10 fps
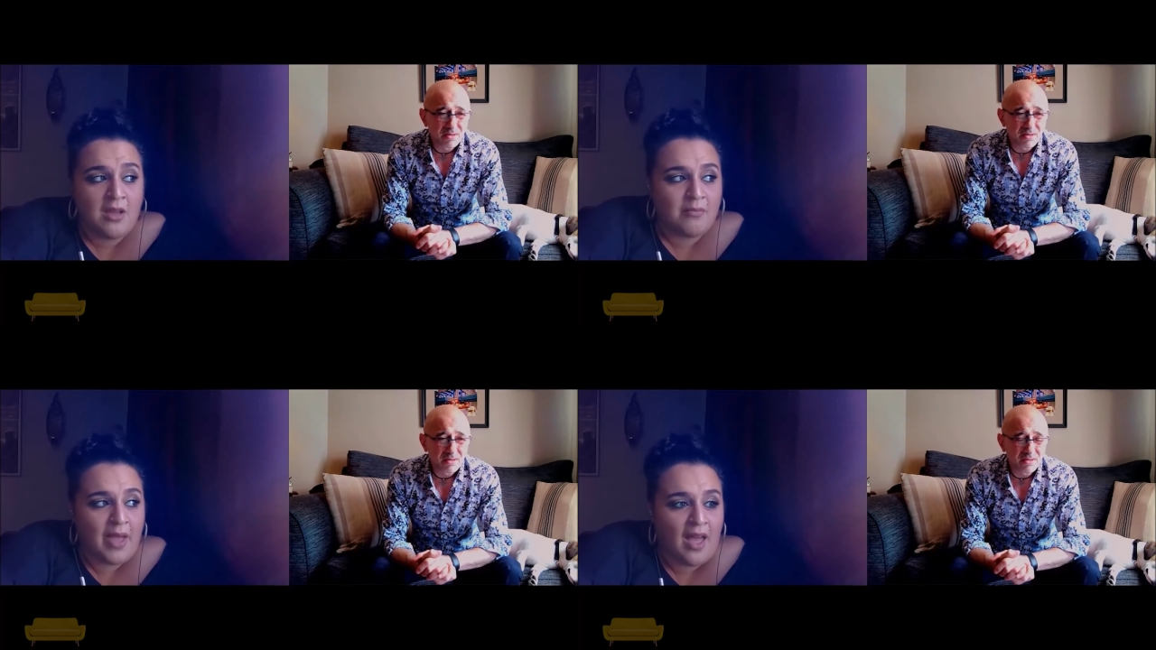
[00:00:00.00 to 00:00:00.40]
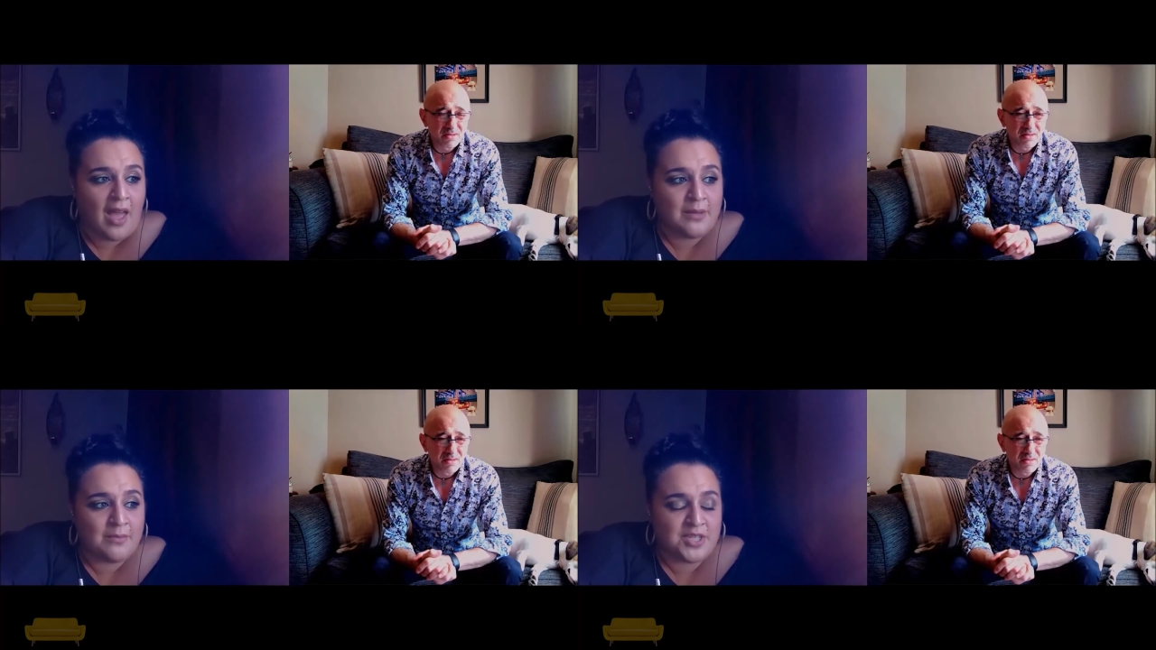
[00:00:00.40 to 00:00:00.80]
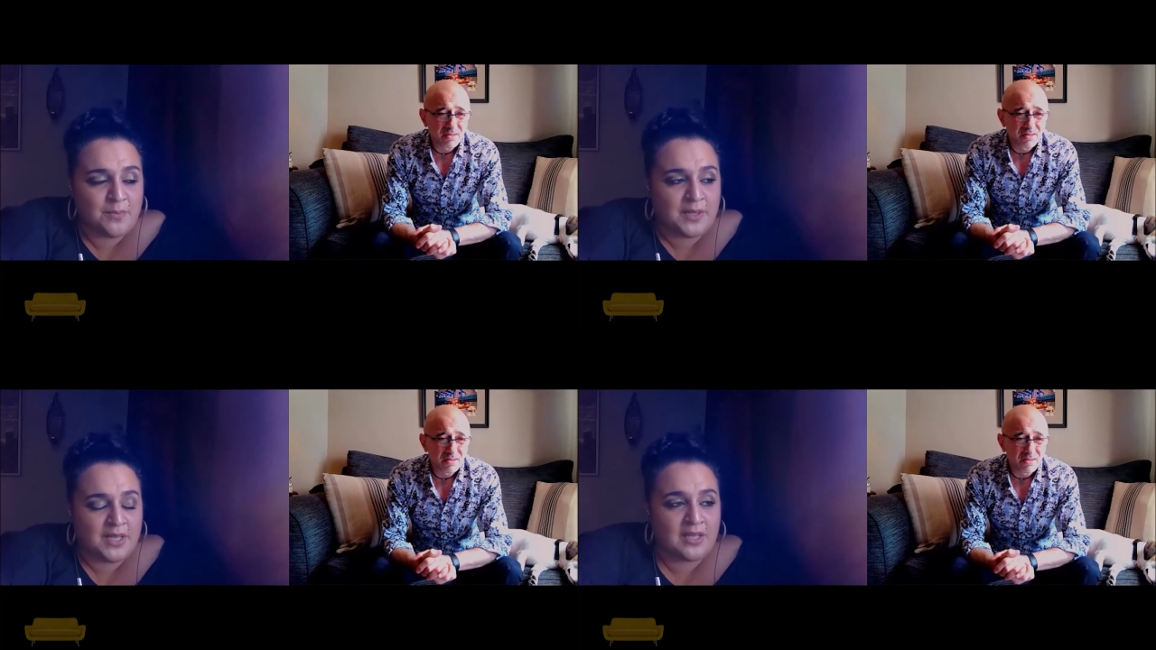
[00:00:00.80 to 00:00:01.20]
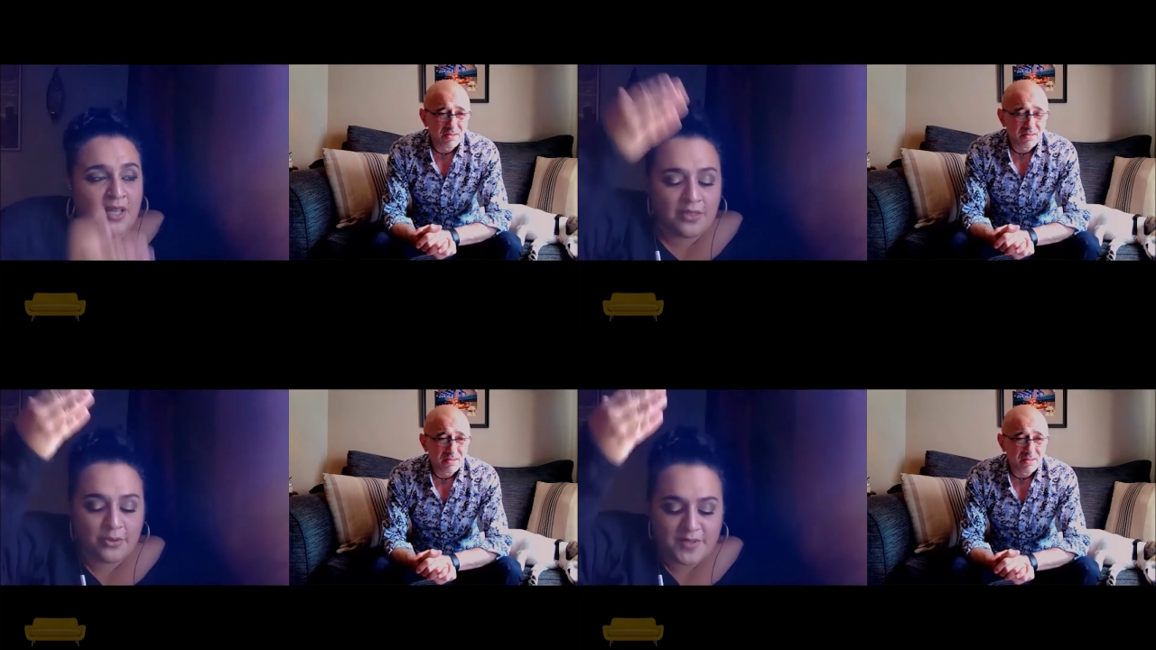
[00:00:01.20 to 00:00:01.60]
Speaker 1: my IMDb,
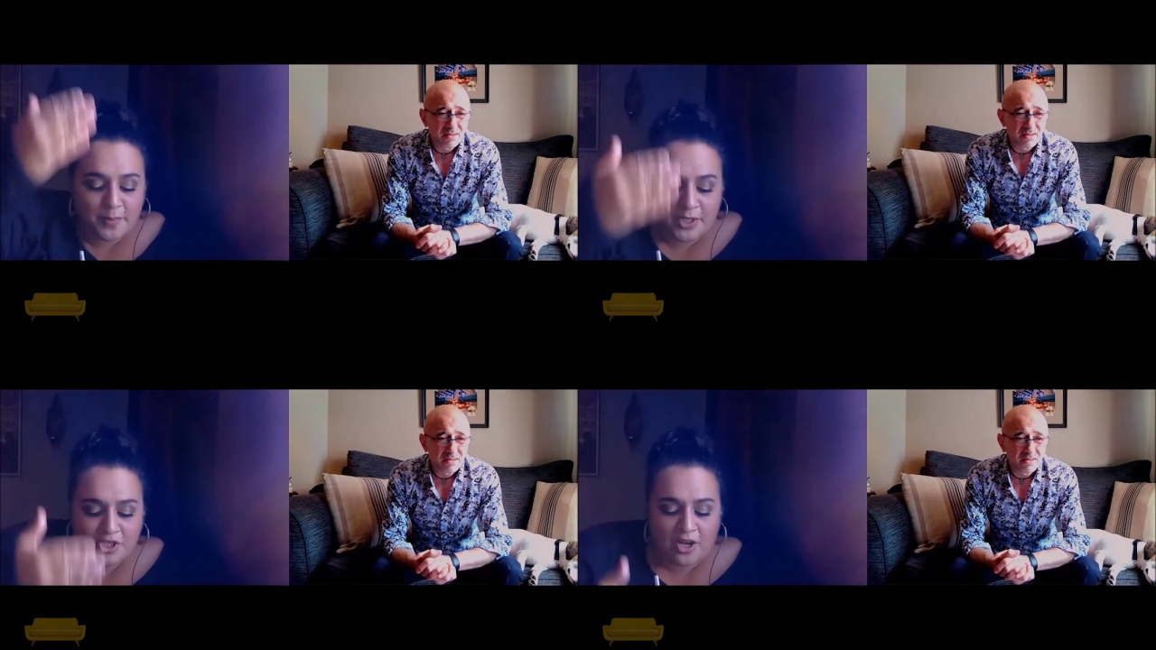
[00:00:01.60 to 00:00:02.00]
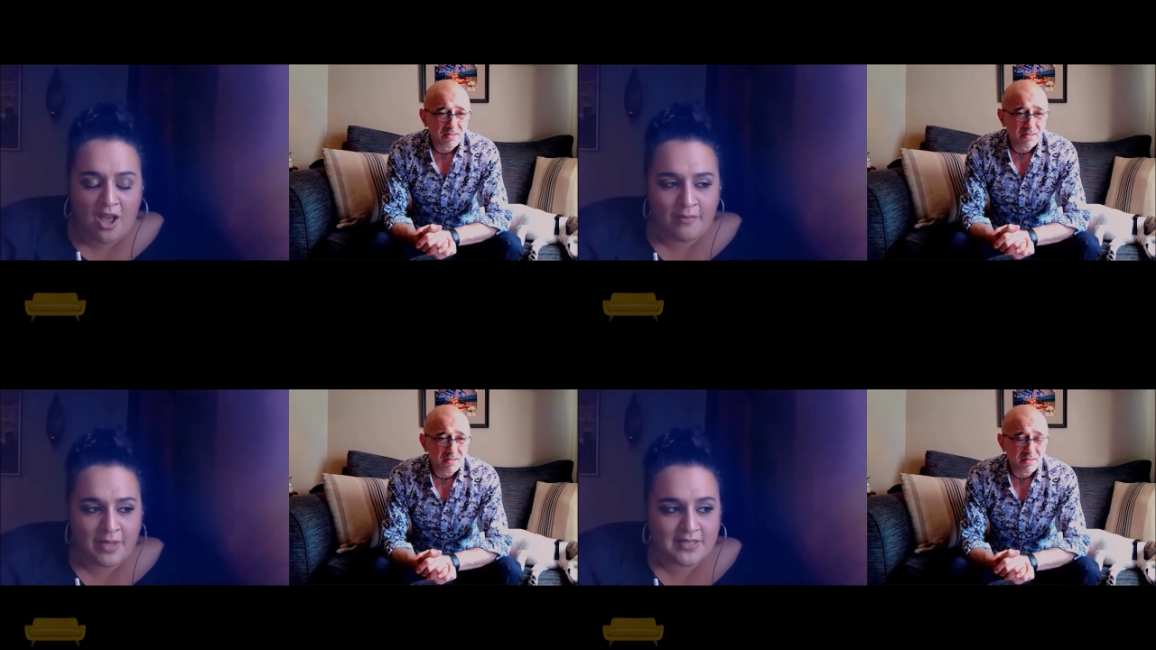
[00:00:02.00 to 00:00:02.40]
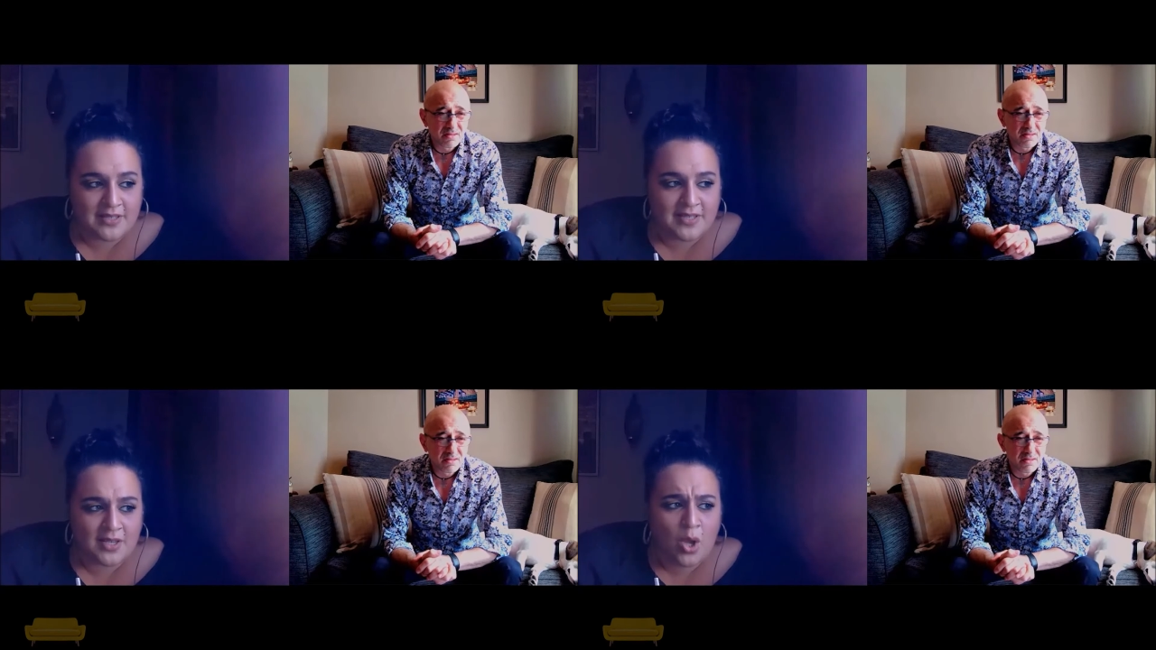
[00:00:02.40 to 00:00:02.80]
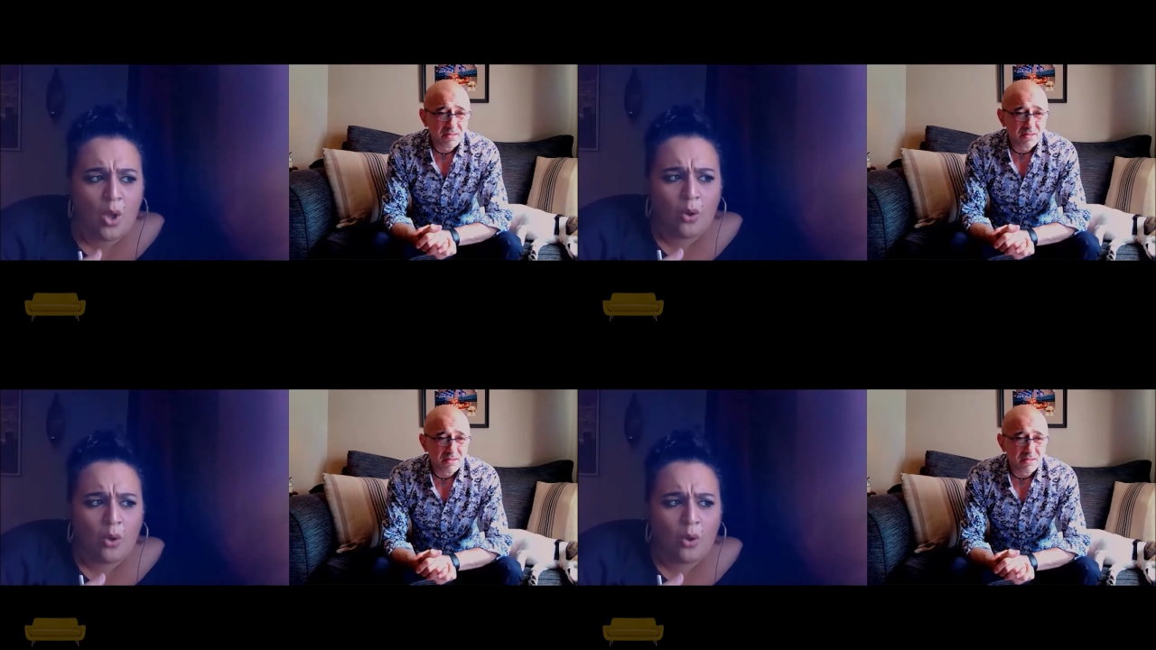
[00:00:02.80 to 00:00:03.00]
there was a bunch of comments that said,